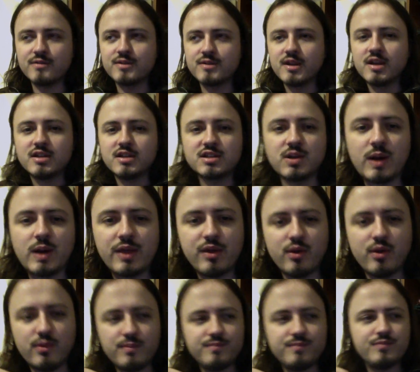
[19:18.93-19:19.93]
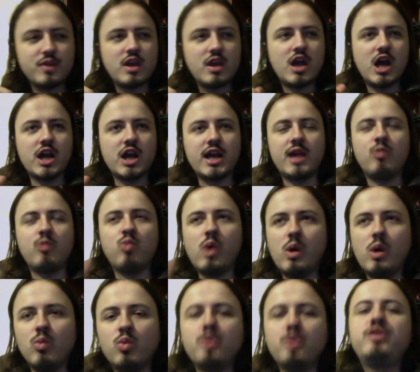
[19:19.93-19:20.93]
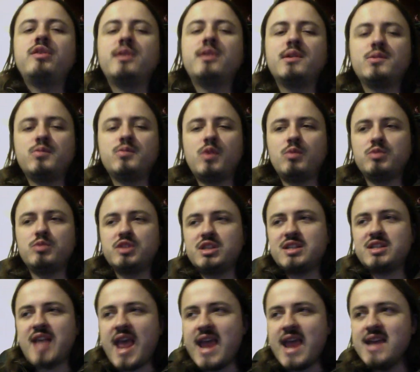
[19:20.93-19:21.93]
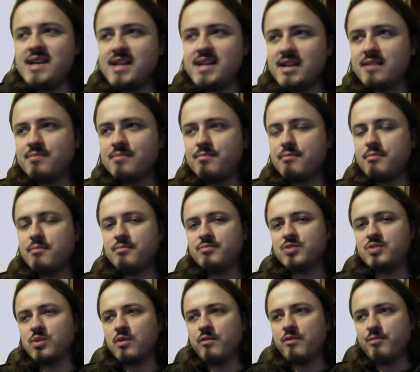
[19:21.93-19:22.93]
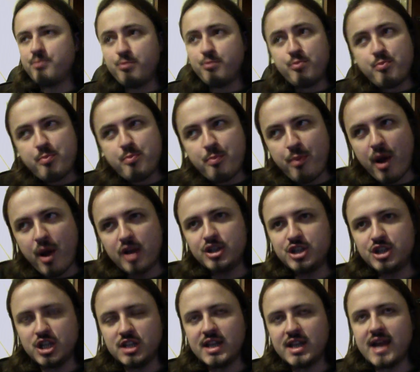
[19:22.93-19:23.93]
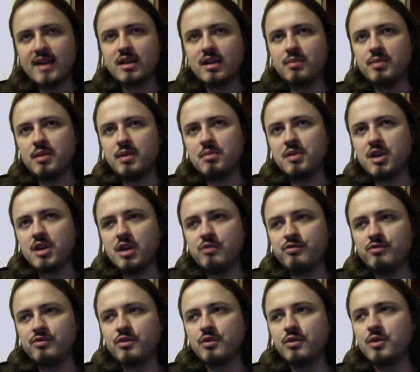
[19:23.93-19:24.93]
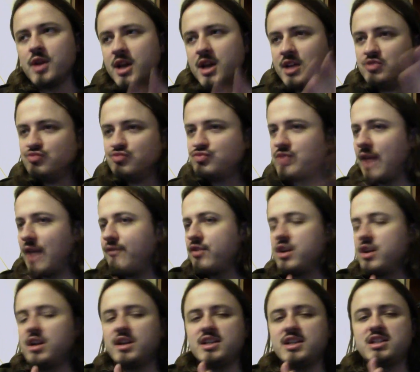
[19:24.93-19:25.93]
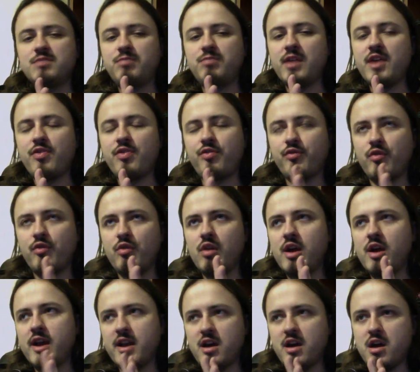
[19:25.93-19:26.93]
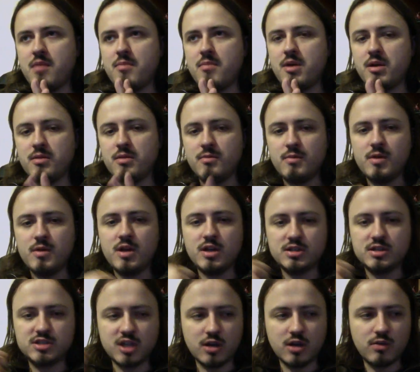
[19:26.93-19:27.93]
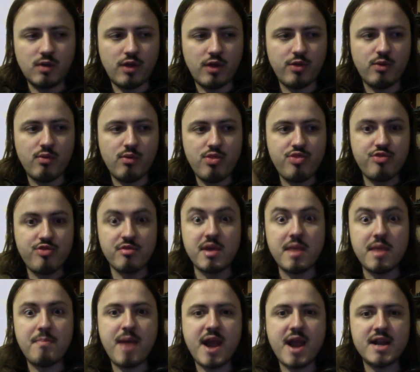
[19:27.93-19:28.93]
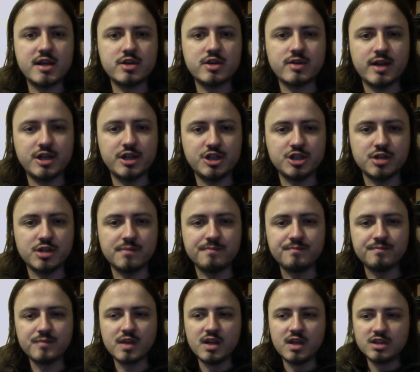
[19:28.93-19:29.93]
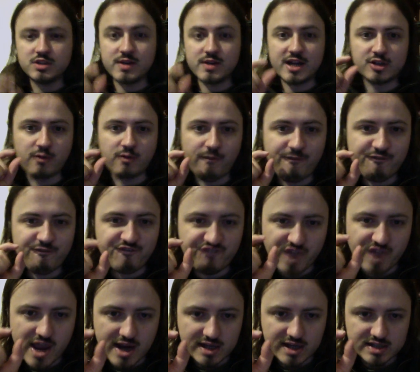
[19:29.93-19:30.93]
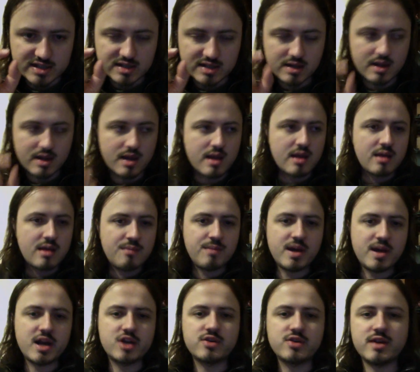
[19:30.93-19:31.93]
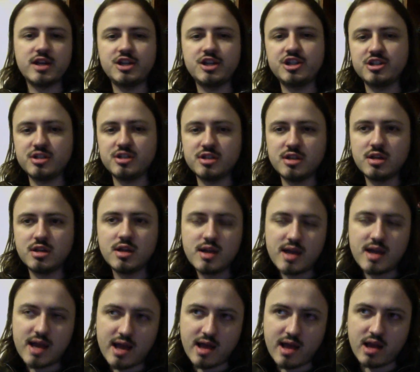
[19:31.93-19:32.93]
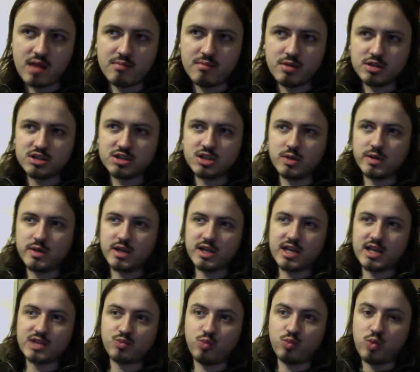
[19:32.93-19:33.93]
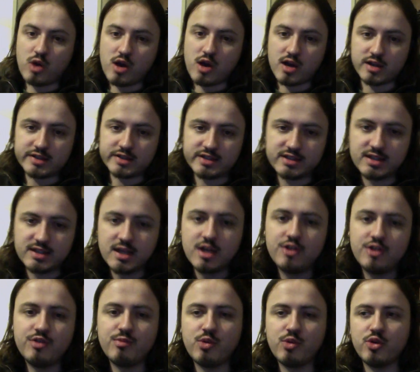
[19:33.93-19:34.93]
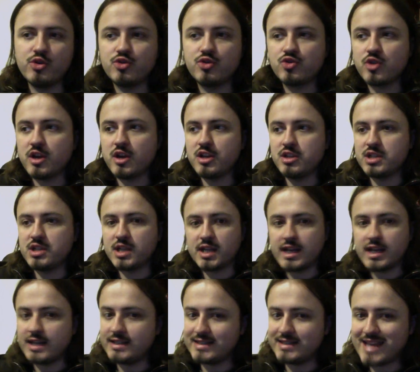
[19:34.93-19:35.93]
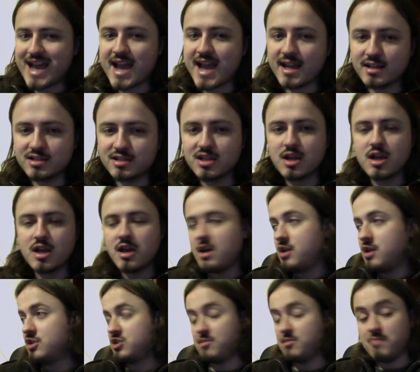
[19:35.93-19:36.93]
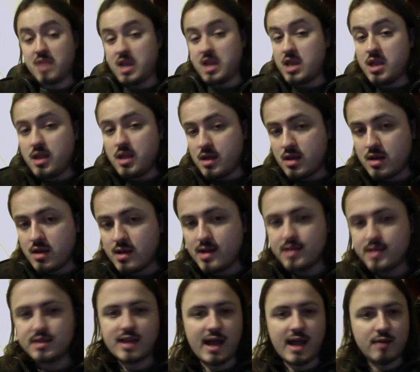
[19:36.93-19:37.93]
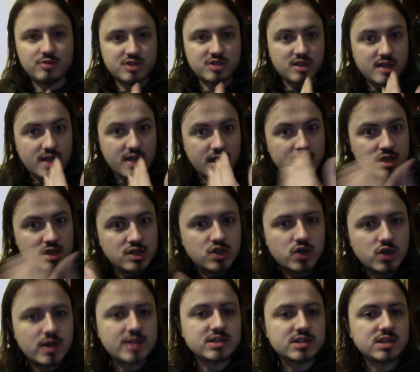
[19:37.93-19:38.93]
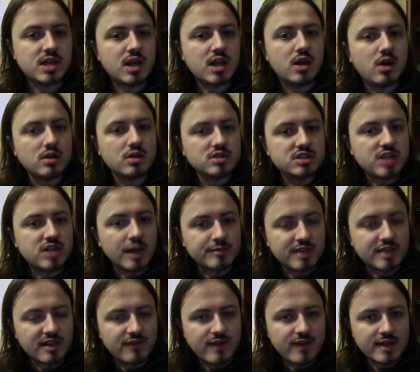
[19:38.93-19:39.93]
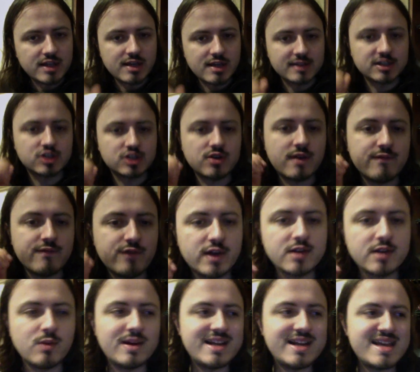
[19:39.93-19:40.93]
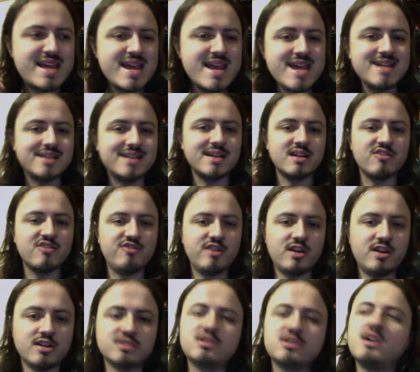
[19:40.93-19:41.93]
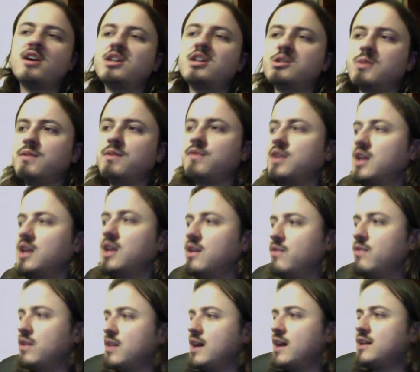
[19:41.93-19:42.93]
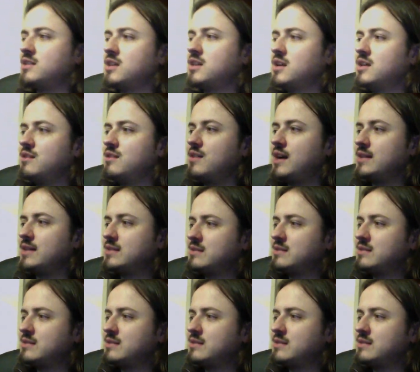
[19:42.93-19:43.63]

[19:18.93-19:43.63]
So I thought, okay, what would this heated sort of punchy dagger be able to go through? Definitely split through light armor. So I thought 3 penetration. So an actual fixed penetration element. So it gets worse the more you try and use it against tanks. To me, that was an interesting concept, and the fact that you had to try and find a way to heat it first to even give it that